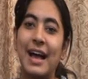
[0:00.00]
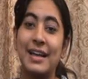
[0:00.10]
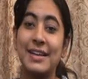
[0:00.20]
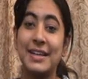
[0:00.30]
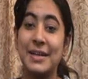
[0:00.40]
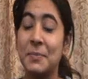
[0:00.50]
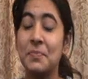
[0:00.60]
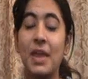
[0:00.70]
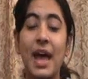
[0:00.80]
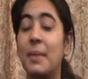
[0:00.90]
And
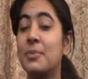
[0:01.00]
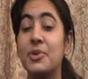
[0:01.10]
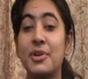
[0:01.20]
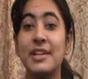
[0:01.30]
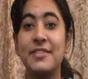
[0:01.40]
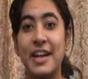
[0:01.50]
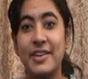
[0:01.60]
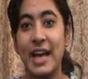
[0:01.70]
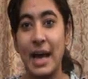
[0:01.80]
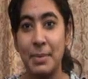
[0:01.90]
I'm really
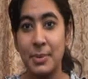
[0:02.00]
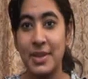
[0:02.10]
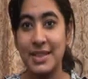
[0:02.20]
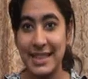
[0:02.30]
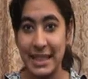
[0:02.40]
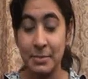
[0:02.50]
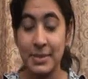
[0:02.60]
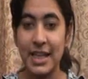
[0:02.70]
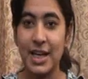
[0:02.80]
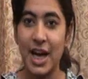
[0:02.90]
very happy with the team,
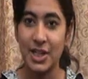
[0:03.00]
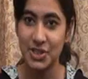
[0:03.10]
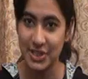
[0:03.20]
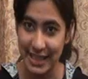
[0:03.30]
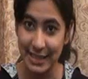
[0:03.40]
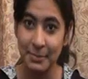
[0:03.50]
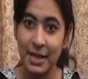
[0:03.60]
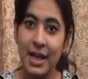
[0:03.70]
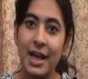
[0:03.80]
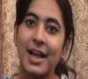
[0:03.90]
the Aakash team.
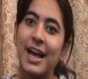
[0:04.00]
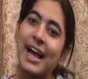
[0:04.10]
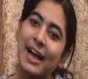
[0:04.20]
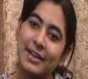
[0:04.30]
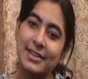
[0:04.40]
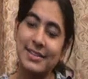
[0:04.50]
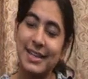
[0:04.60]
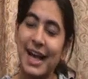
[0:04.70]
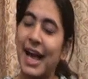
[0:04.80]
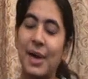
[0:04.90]
And
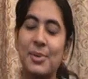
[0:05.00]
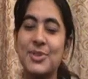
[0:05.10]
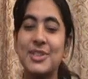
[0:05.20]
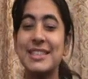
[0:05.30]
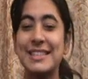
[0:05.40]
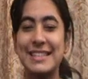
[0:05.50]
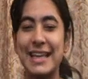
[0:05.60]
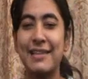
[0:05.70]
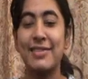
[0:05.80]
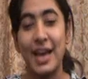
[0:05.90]
I will just
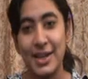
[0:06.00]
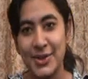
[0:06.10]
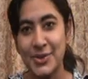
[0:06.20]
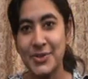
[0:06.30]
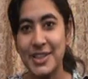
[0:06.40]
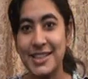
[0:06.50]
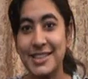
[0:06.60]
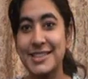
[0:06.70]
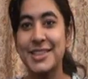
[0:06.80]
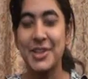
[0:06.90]
say thank you for
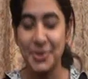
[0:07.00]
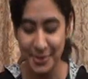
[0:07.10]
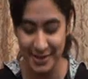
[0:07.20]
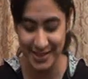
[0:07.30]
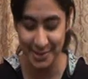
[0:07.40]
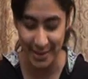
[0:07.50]
this cute